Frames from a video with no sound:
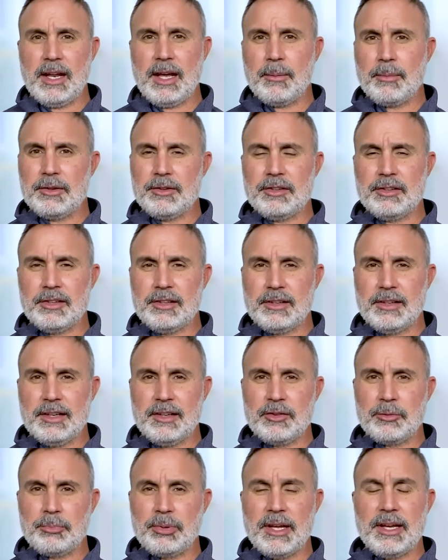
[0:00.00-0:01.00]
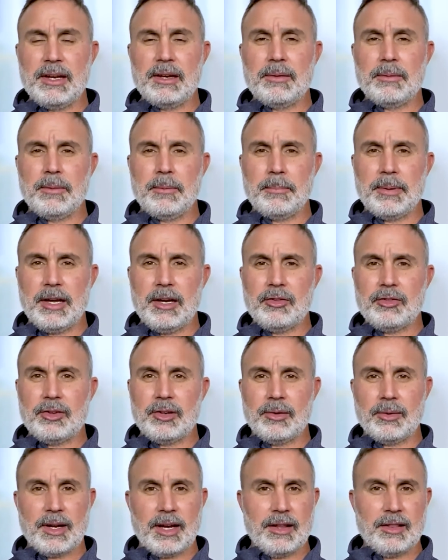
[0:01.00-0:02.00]
able to explain to the patient,
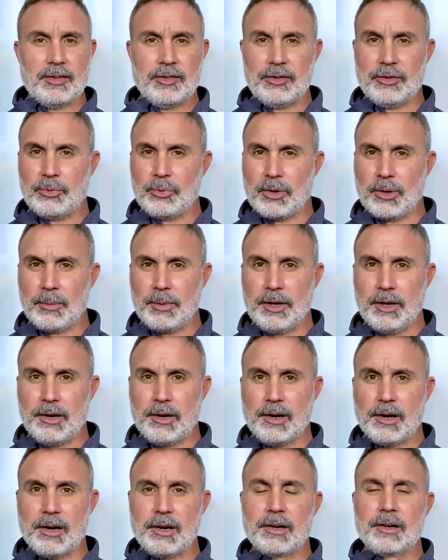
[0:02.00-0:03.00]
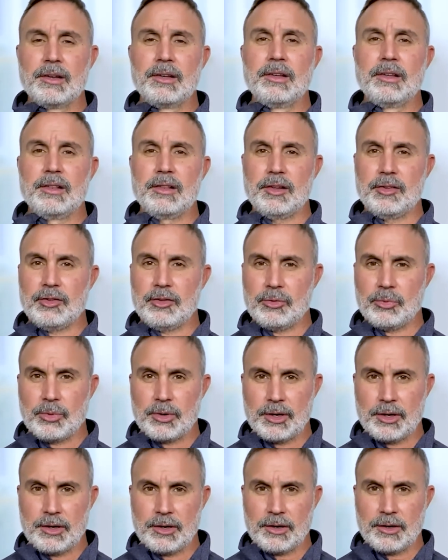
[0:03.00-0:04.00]
okay, this is where we are, this is
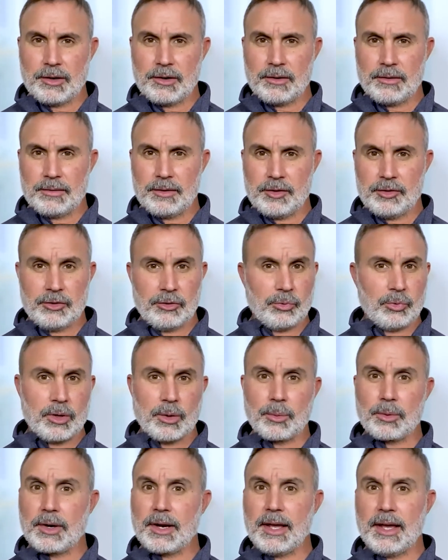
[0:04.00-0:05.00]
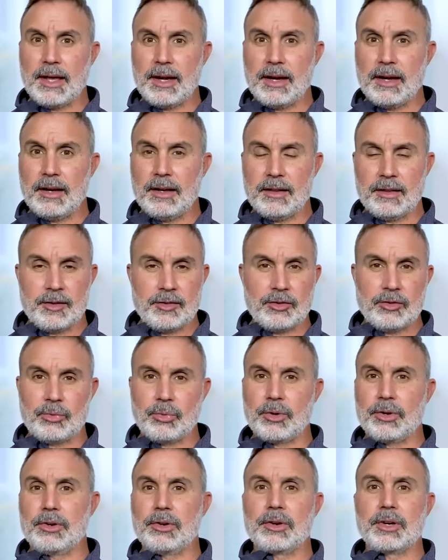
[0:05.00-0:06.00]
where we're headed, this is
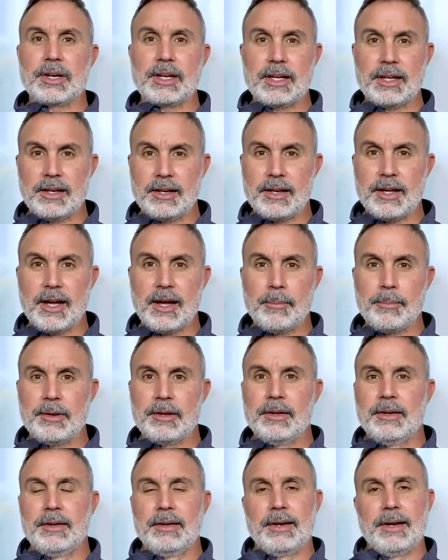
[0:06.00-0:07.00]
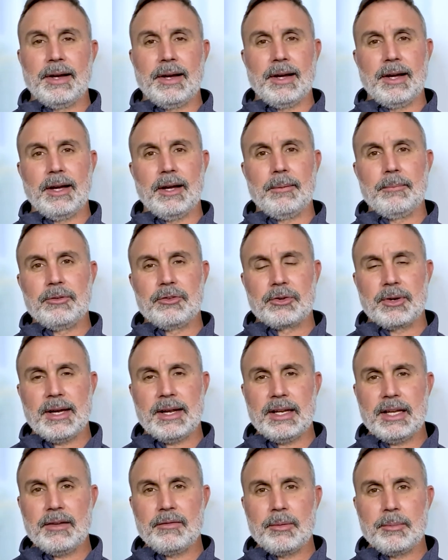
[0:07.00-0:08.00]
where you're going to end up. Trying
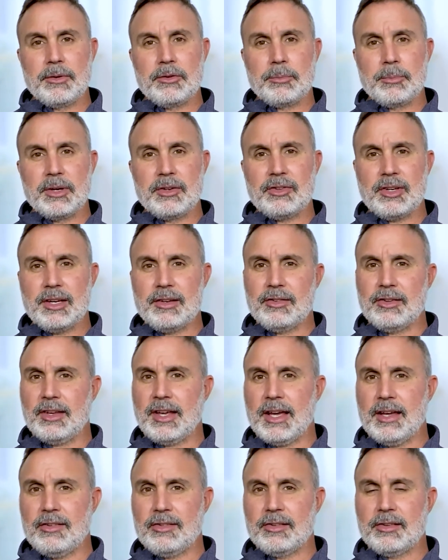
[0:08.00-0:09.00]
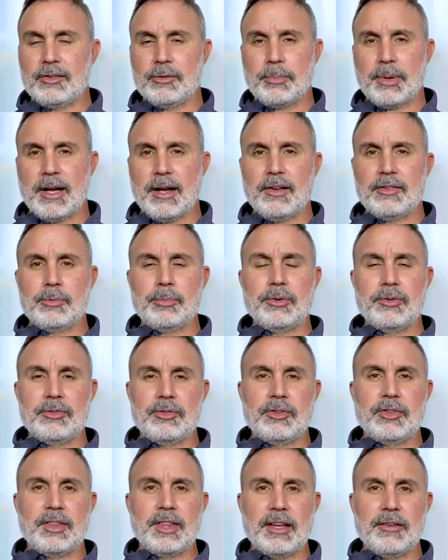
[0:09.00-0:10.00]
to give them as much education as possible so
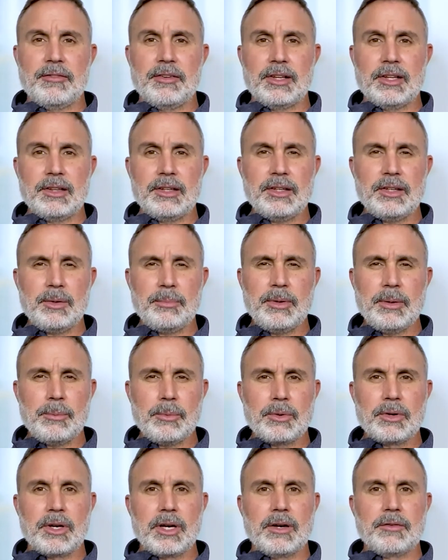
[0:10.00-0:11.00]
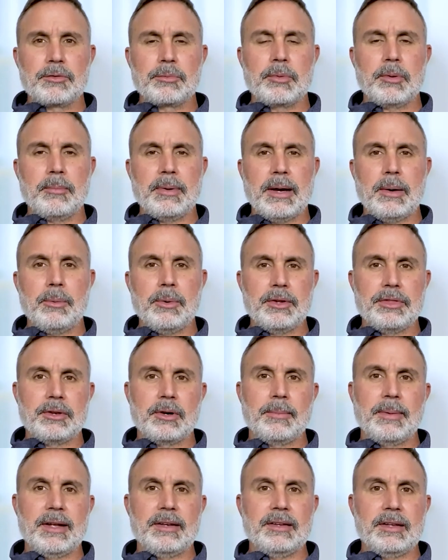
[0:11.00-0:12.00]
that they feel a little bit more comfortable about what they're
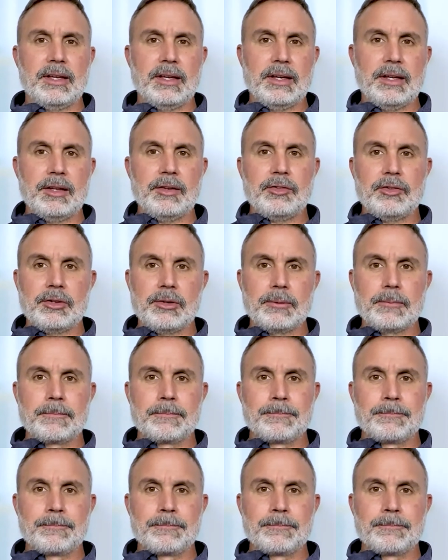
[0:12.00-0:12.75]
about to get into.